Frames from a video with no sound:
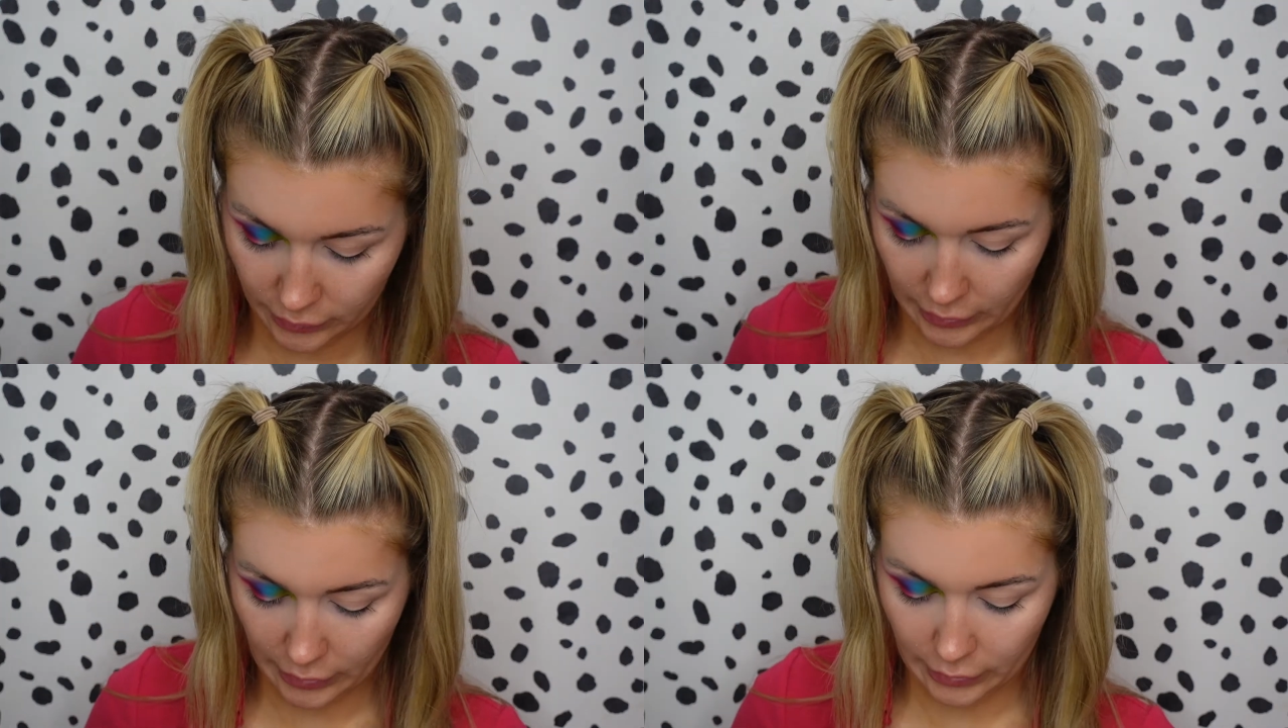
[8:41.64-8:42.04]

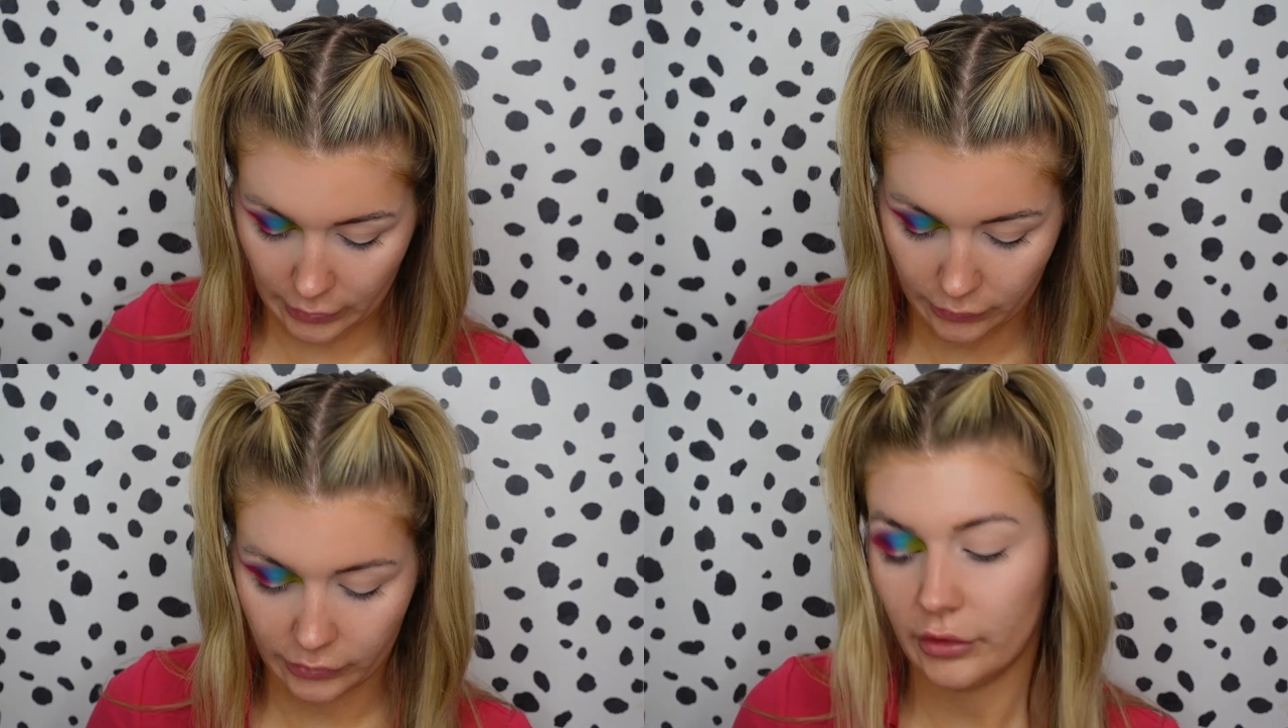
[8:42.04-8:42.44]
So
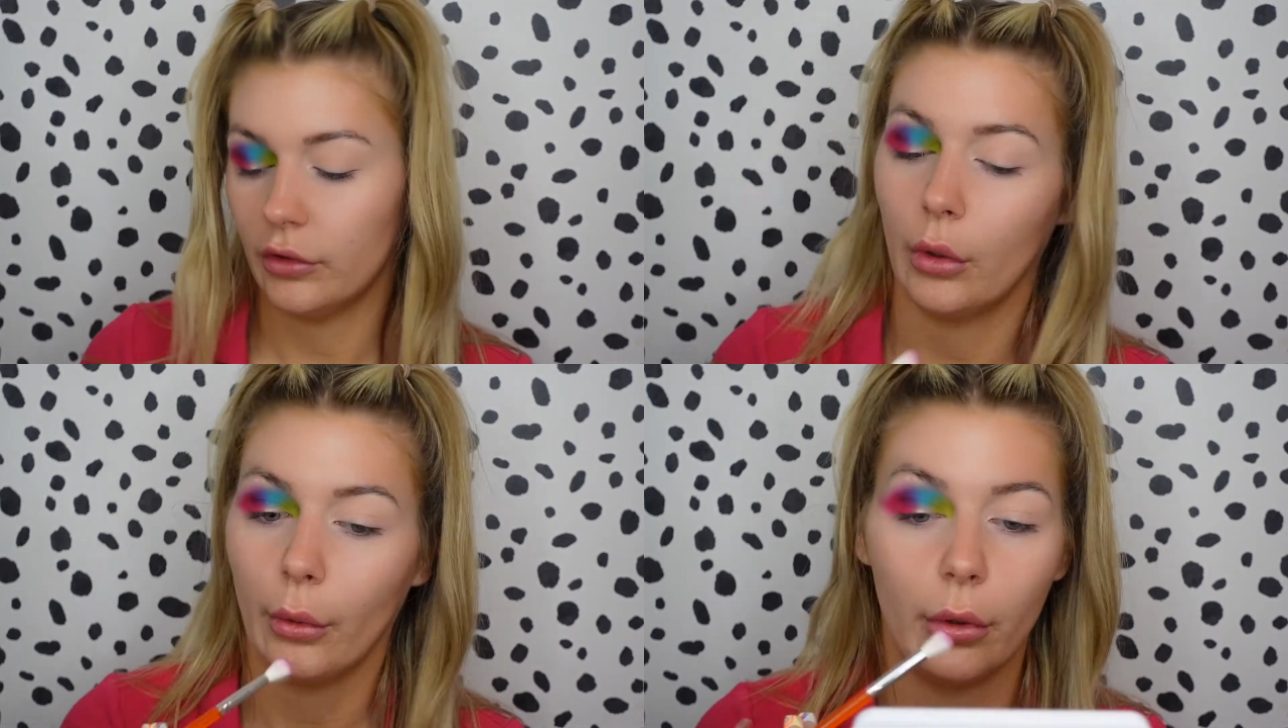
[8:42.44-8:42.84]
just,
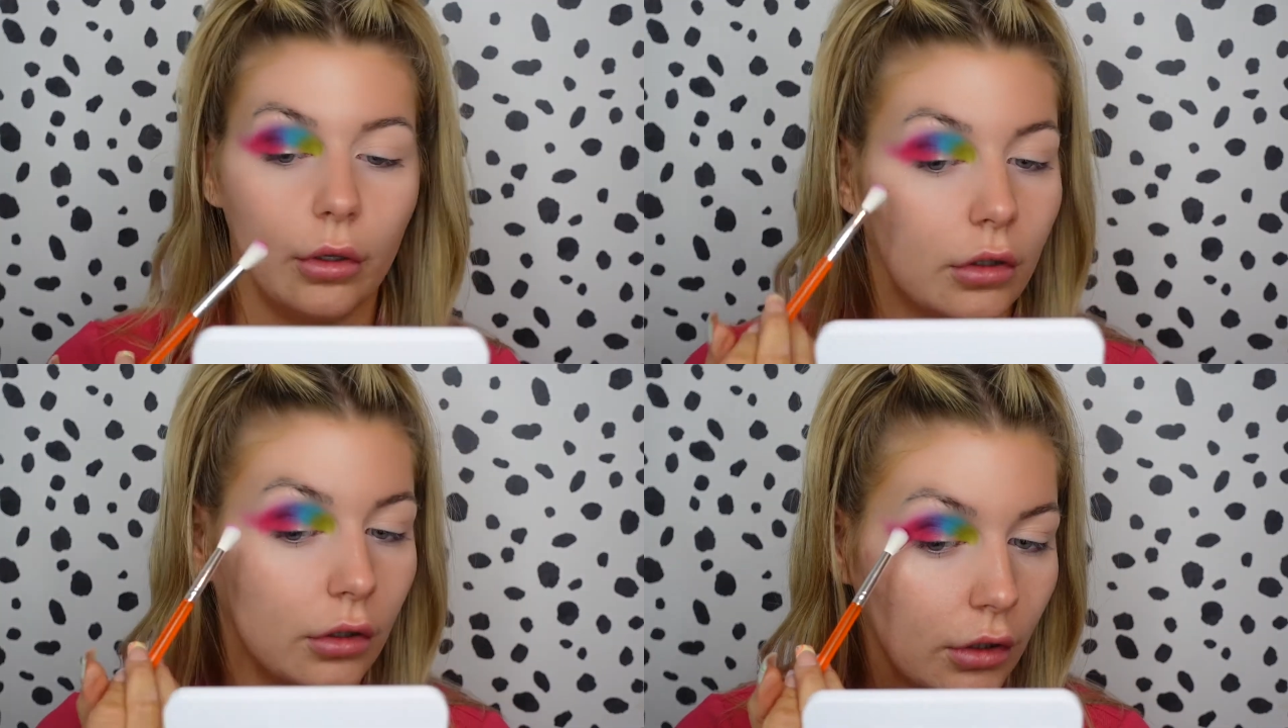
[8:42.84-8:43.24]

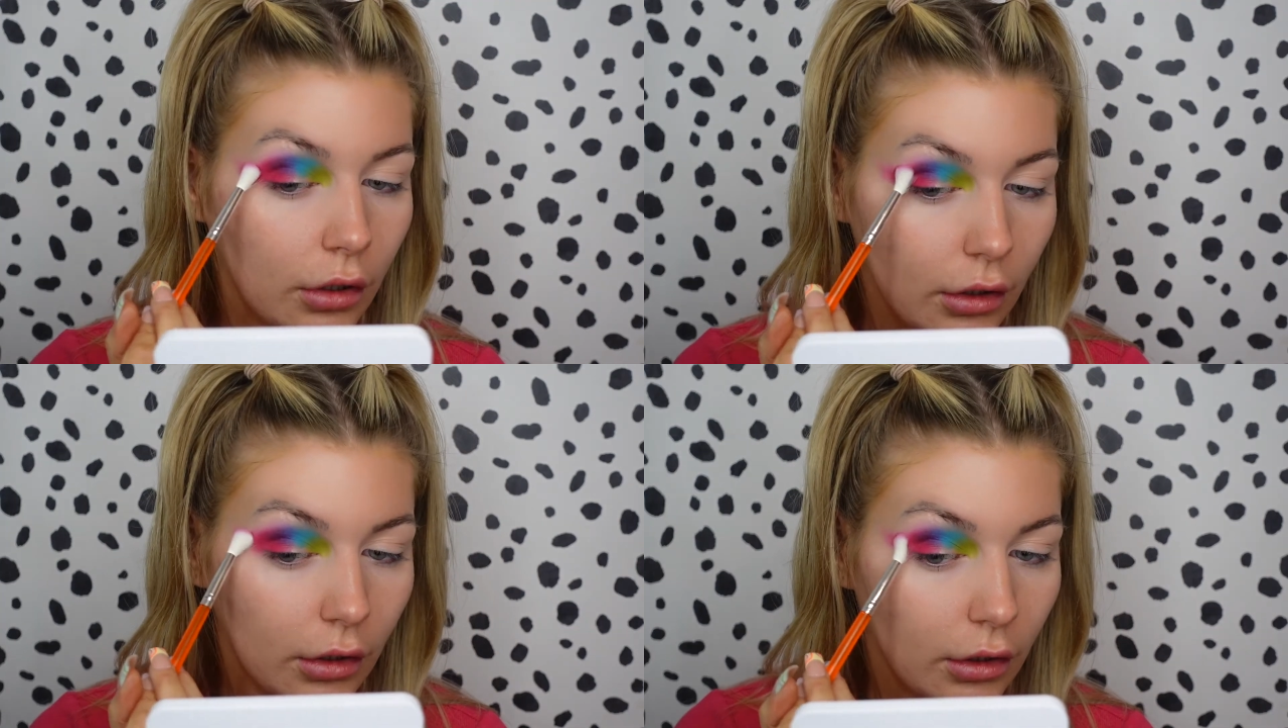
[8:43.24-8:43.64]

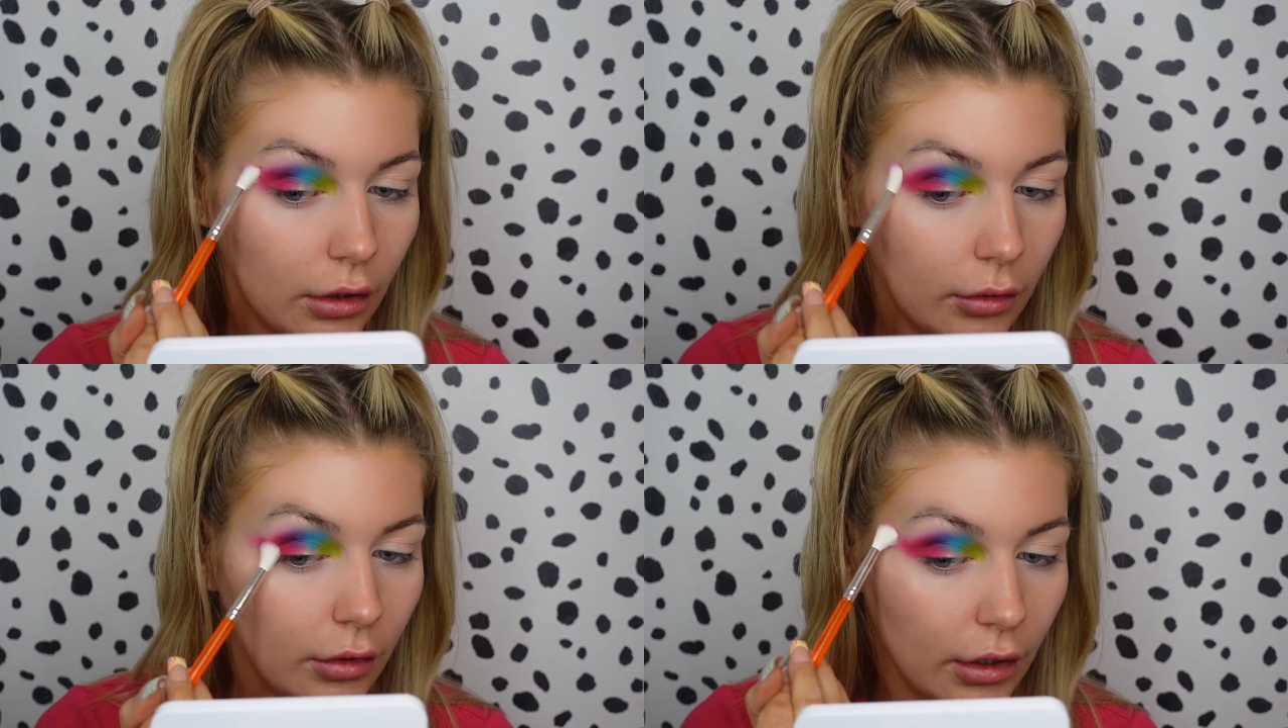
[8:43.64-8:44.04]

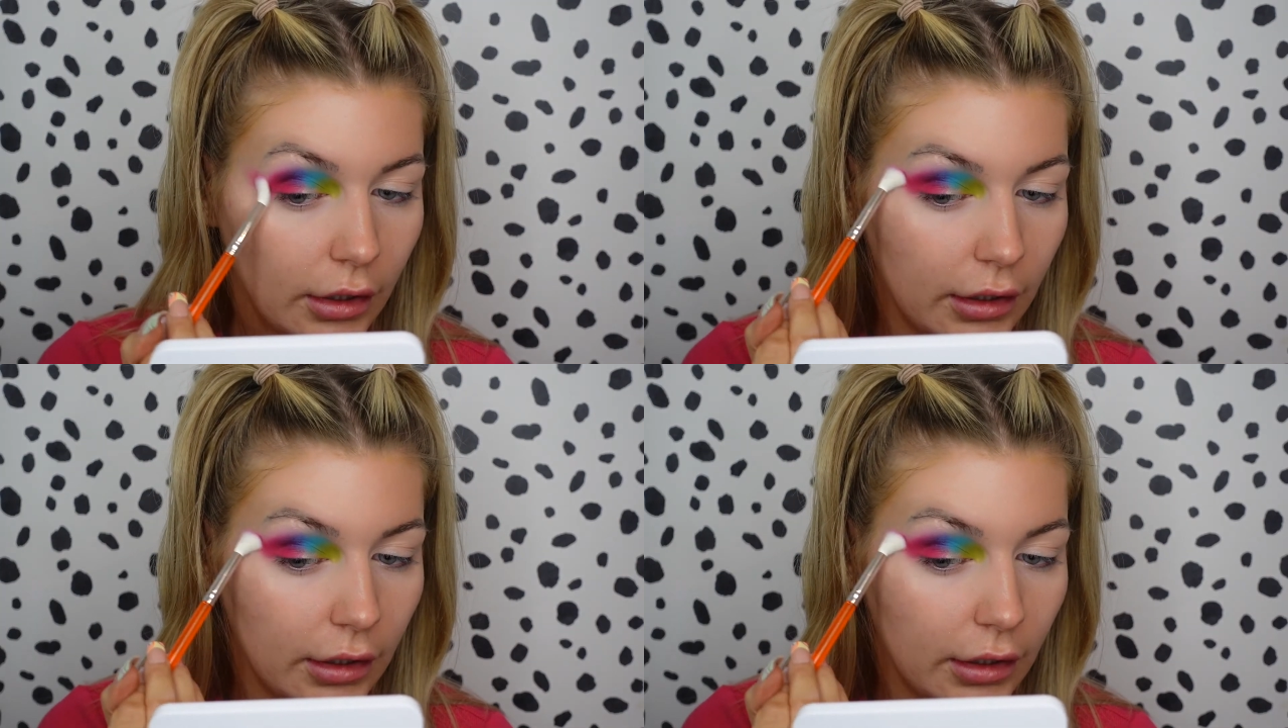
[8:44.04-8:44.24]
and